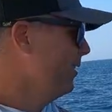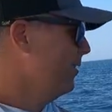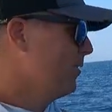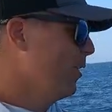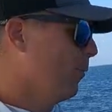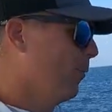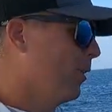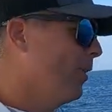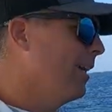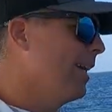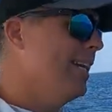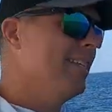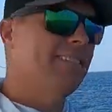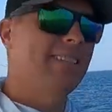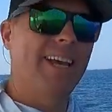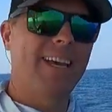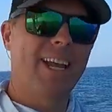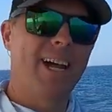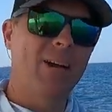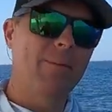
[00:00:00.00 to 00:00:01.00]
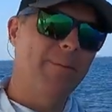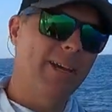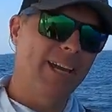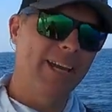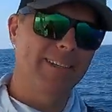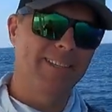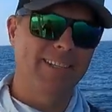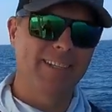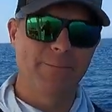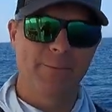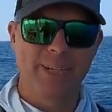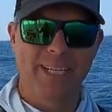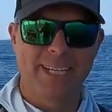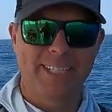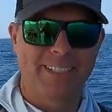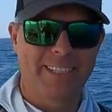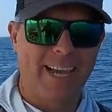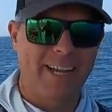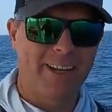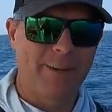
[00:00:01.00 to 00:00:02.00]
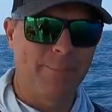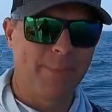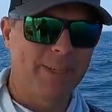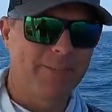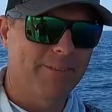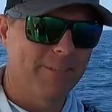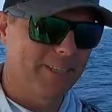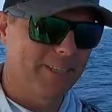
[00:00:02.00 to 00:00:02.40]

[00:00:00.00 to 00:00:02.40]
So we're gonna get set up and see if we can get tight on a big